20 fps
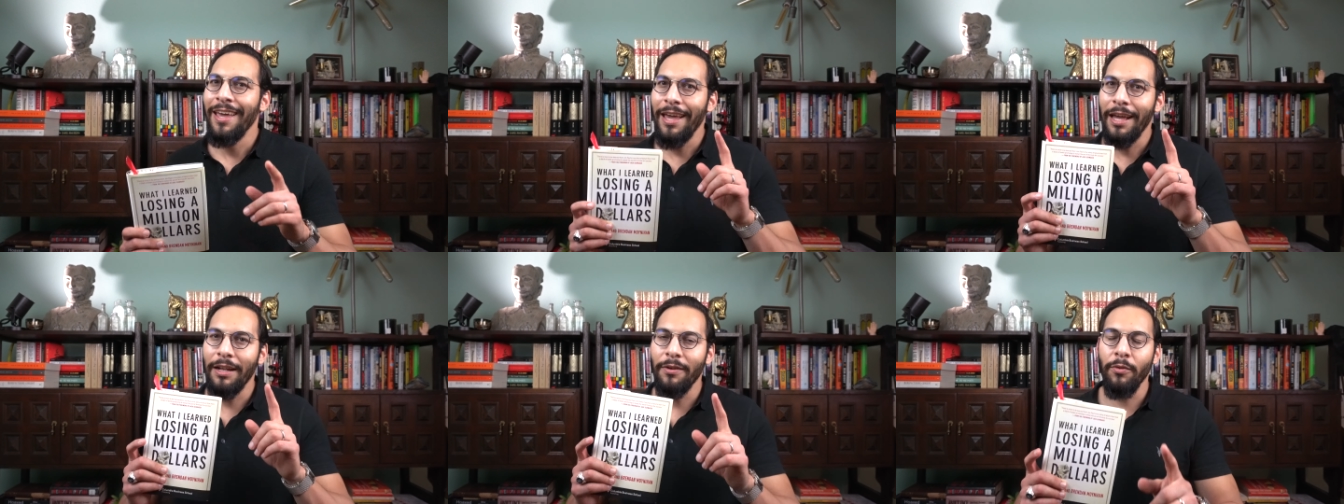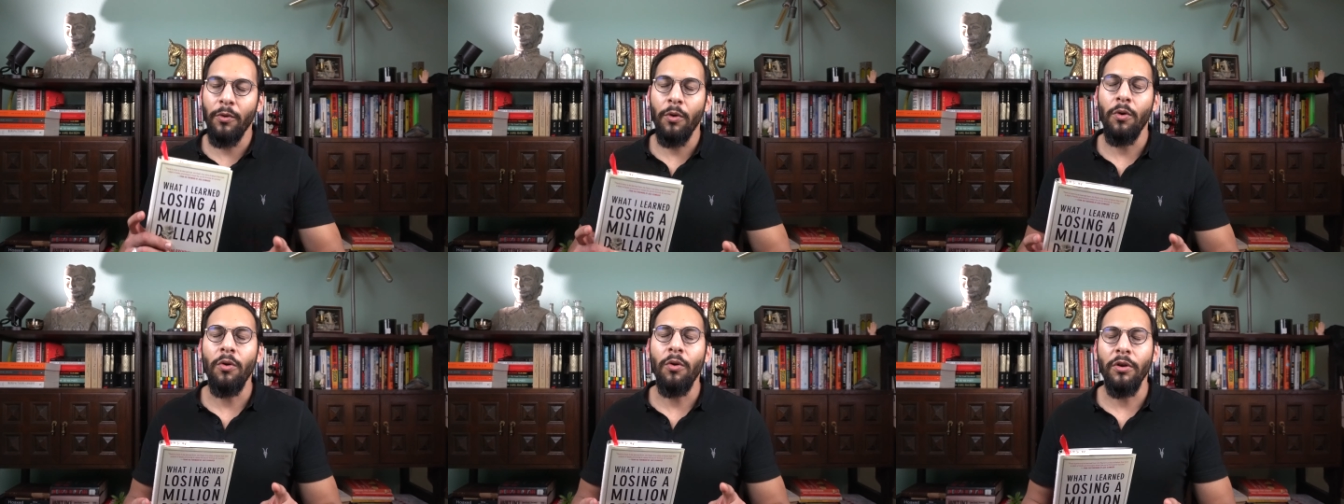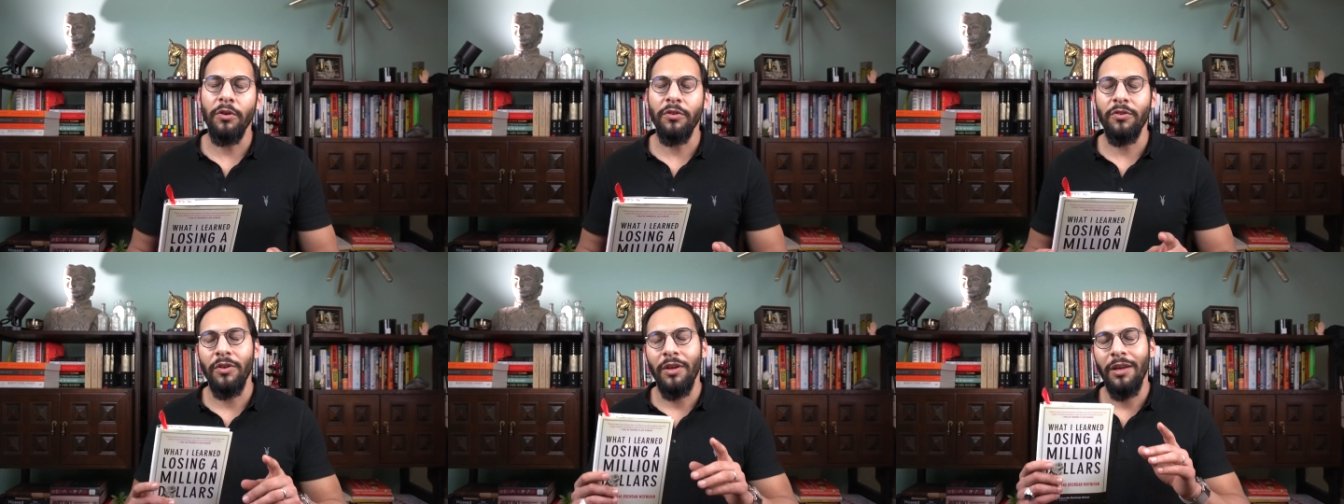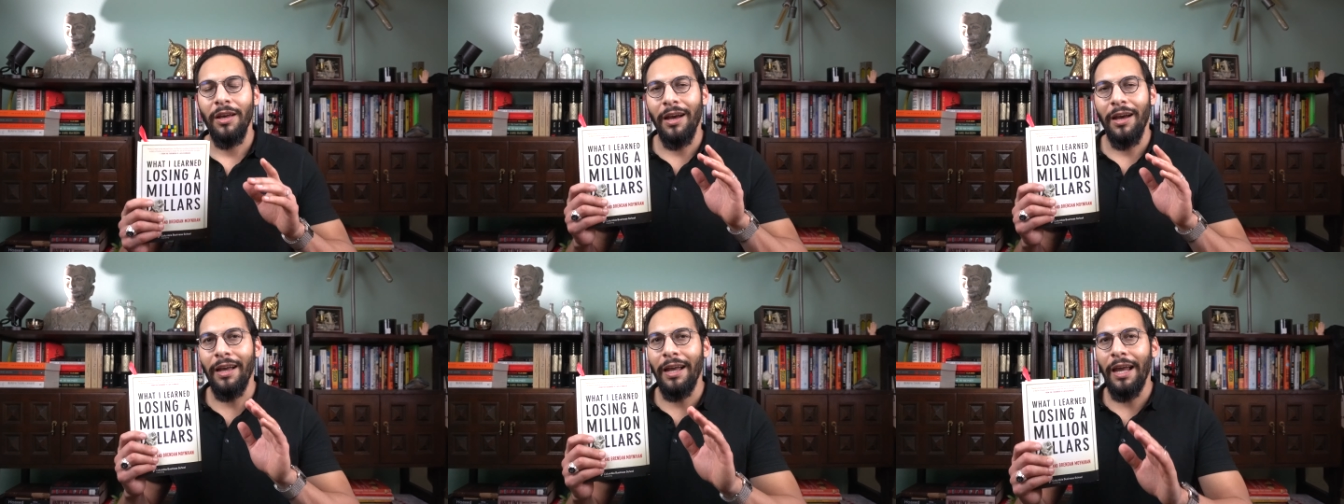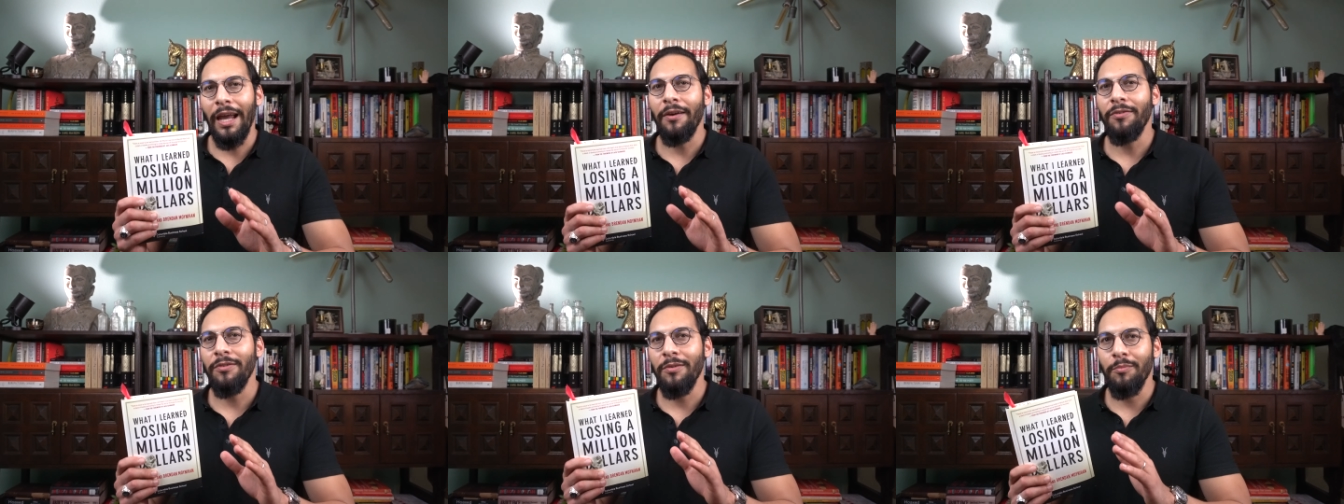And of course, I
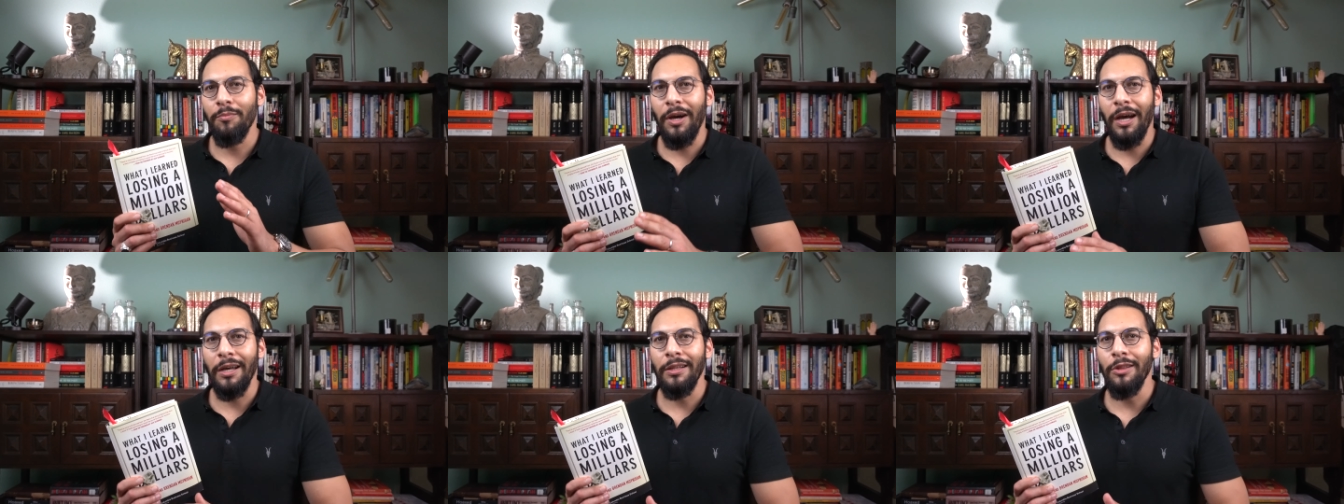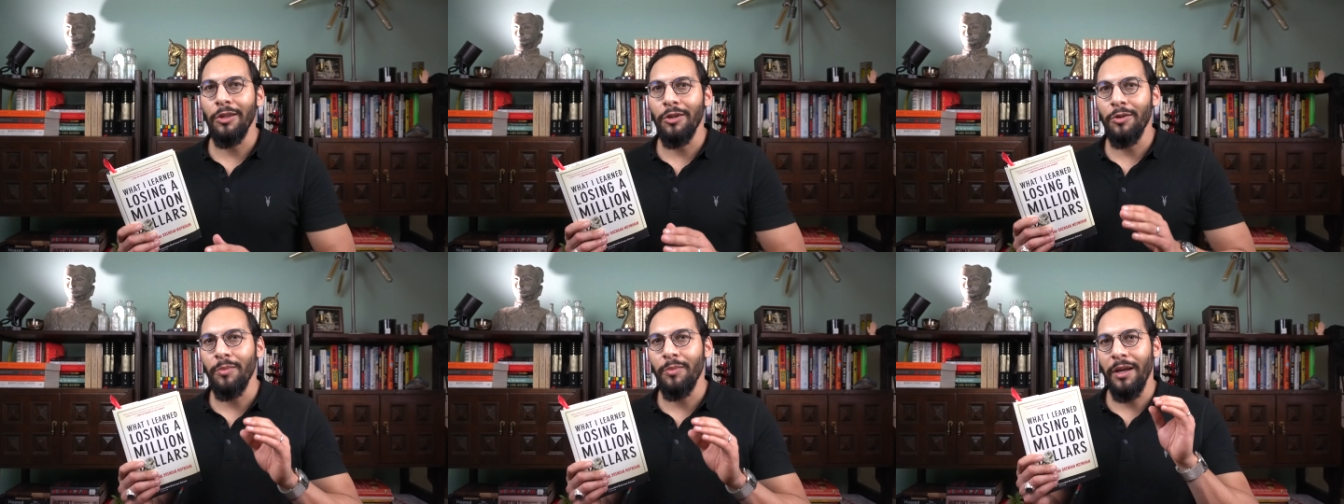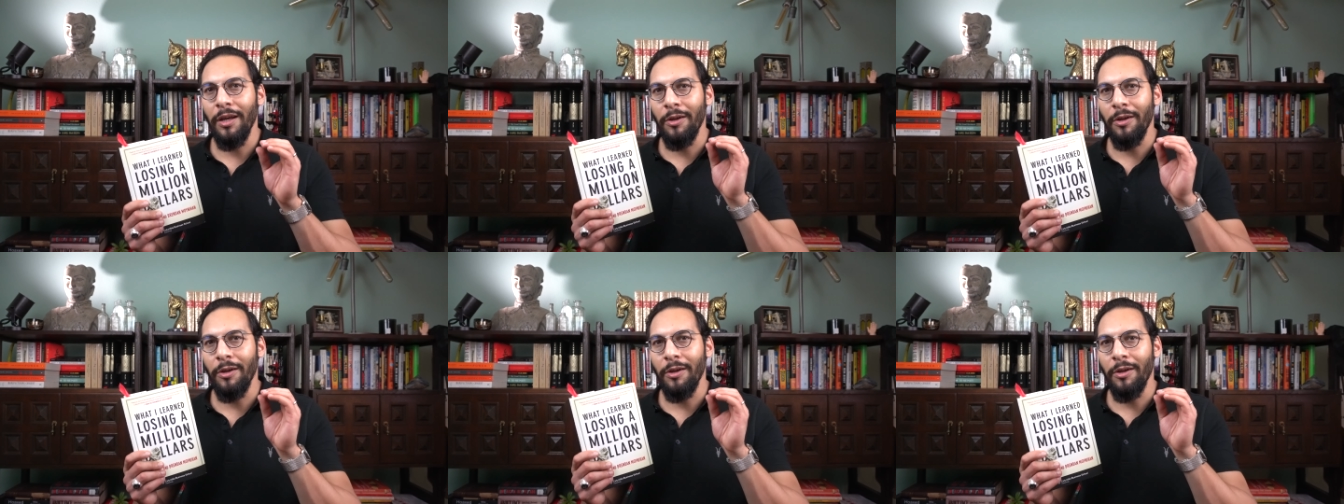have to mind loom